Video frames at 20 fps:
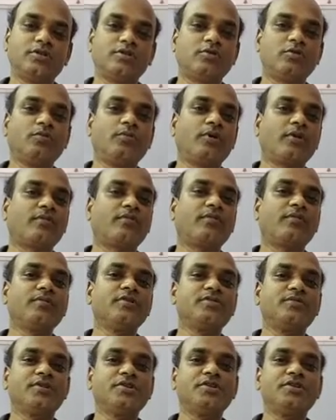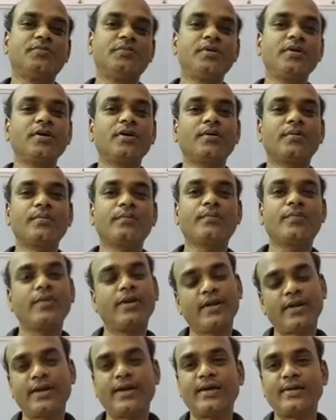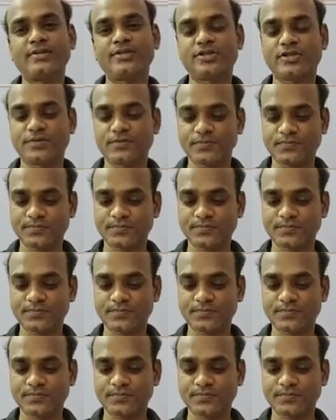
to perform a specific task.